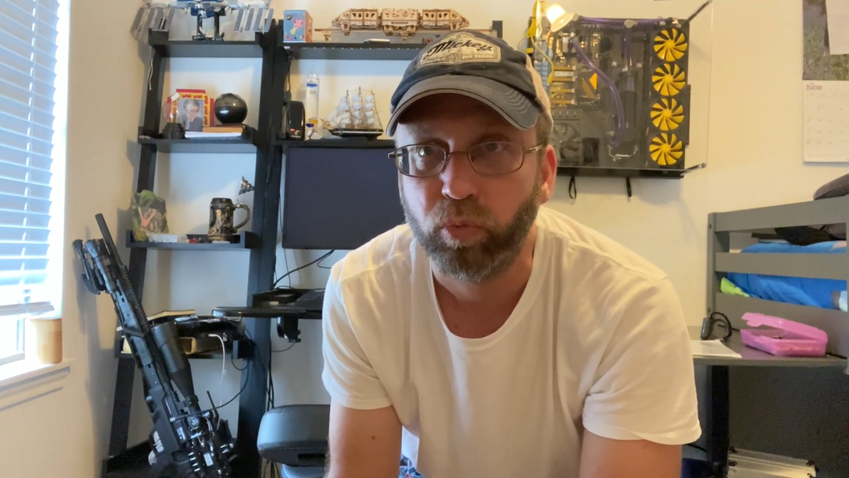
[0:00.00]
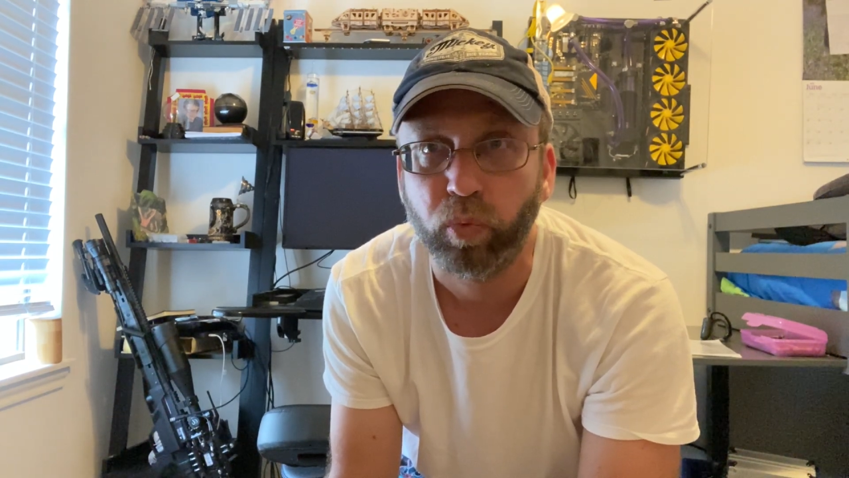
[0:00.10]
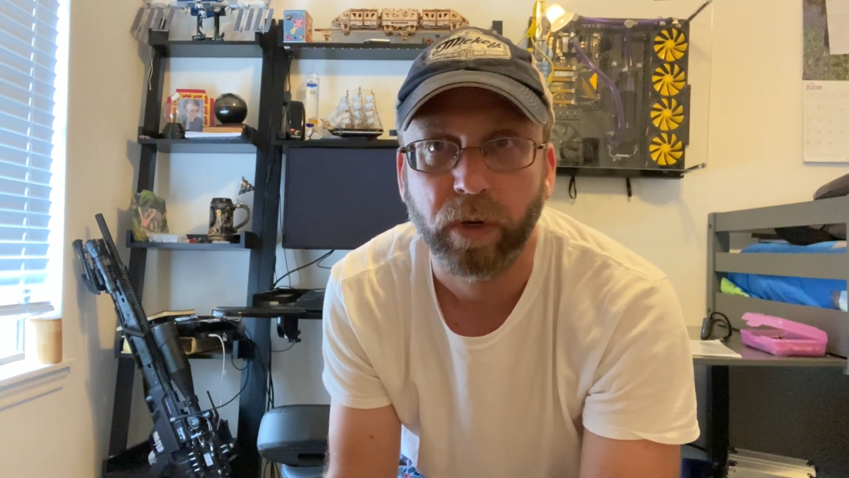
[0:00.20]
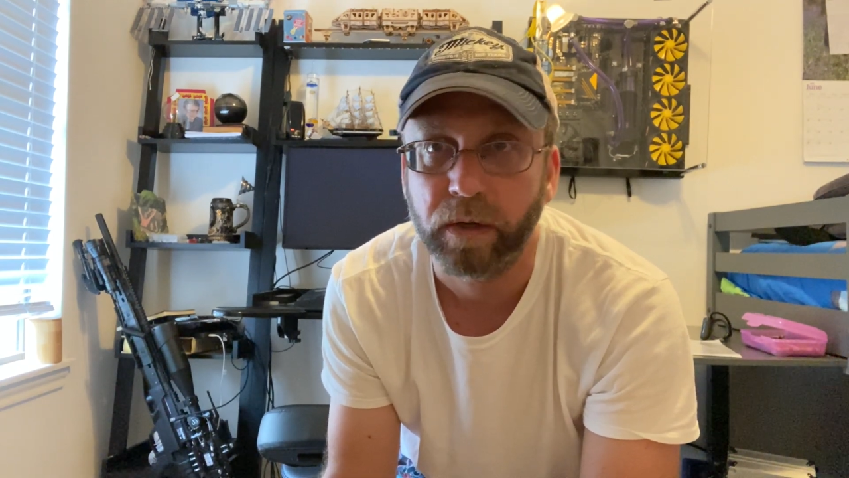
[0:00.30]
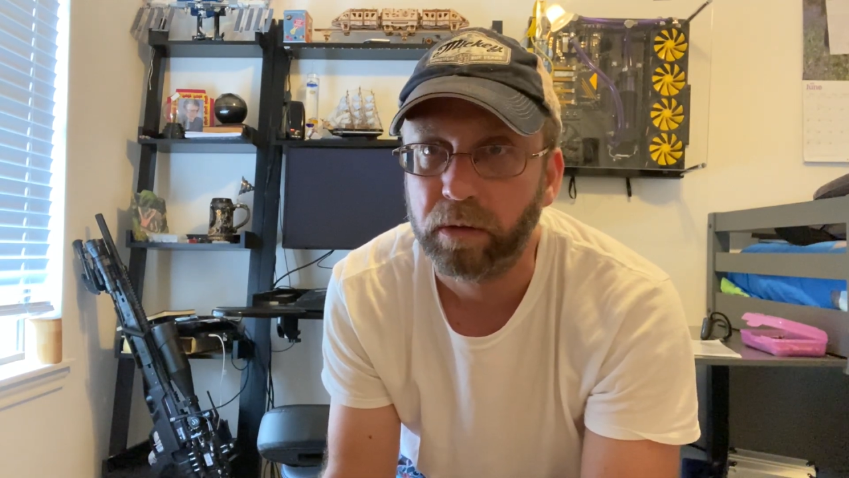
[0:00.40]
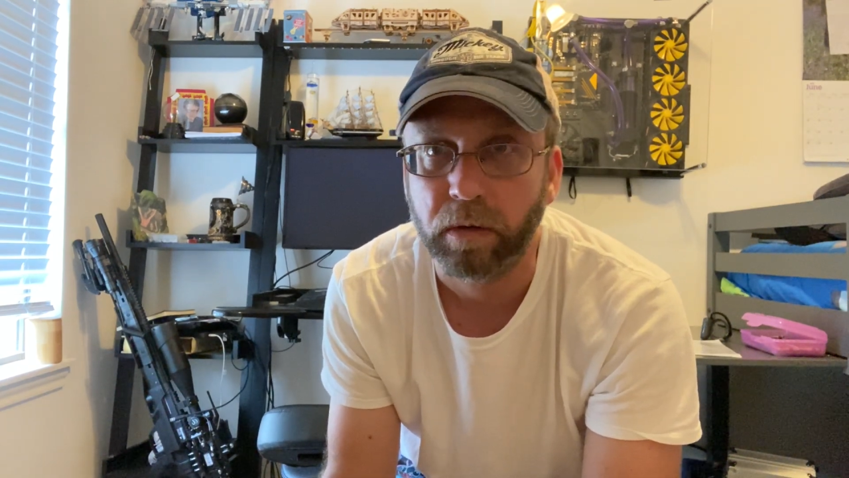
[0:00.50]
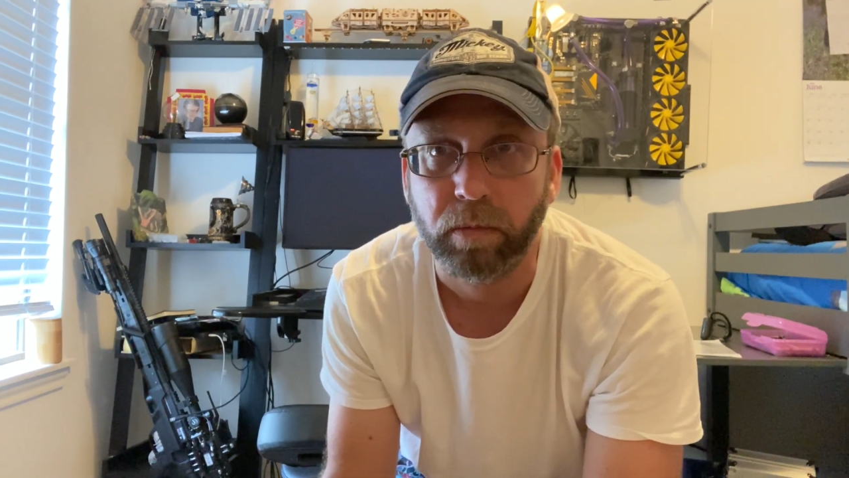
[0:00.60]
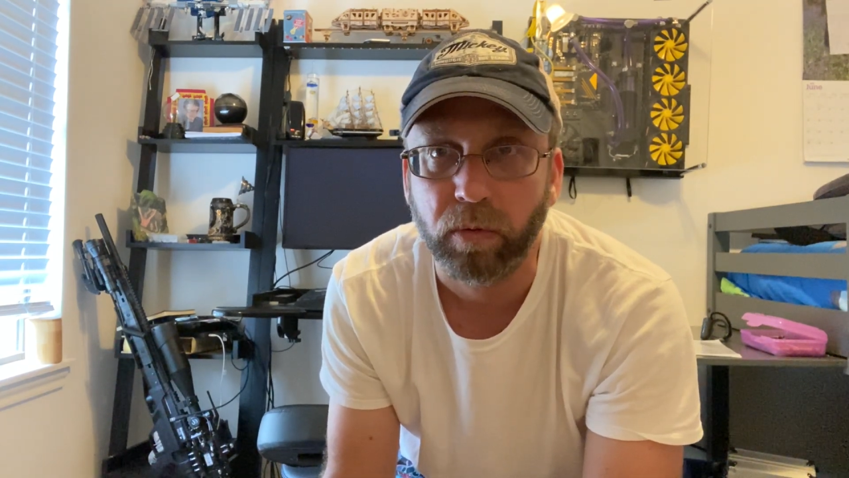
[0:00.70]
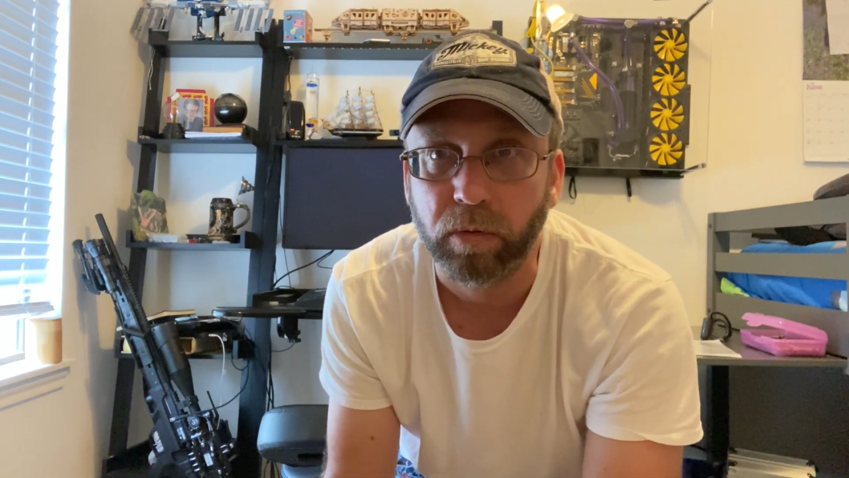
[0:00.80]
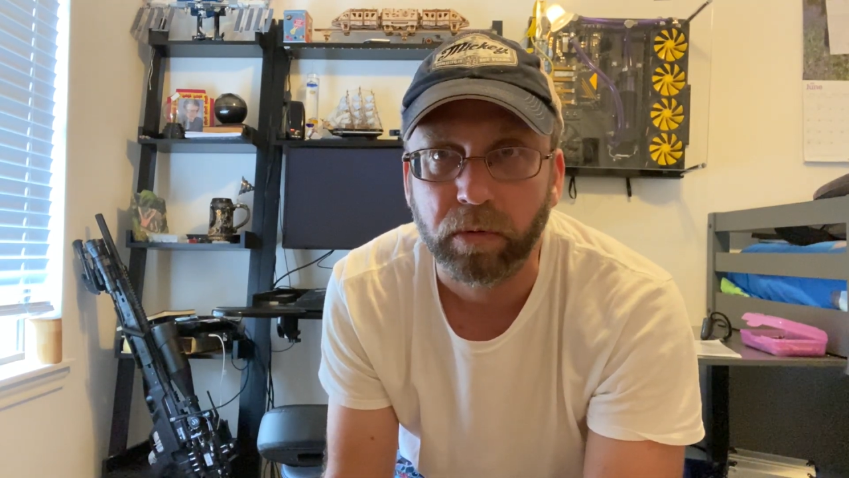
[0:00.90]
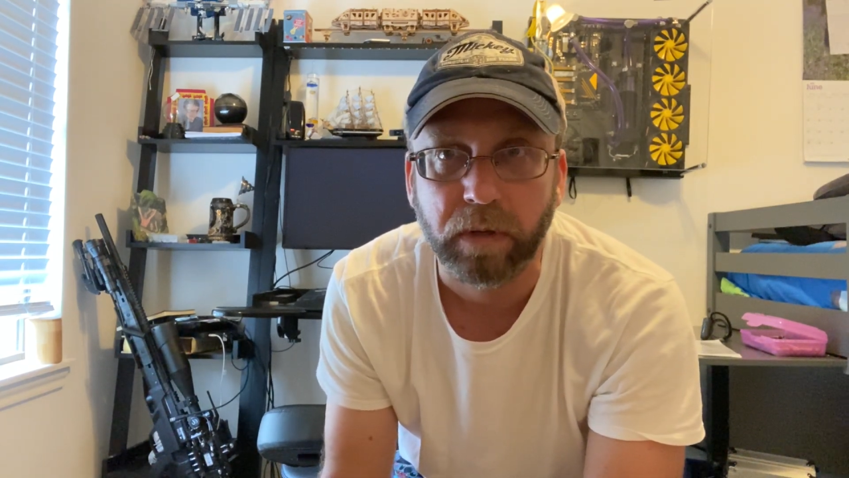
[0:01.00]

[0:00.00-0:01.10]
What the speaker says: reasonable